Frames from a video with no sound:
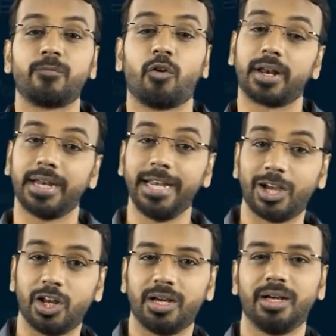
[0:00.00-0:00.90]
for
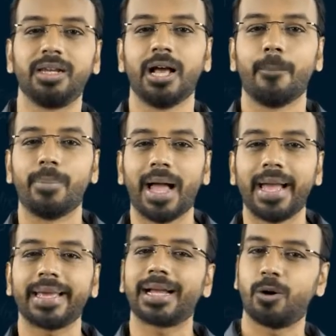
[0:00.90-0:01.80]
Indigolearn,
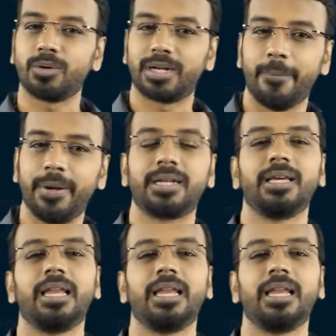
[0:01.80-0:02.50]
bank account debit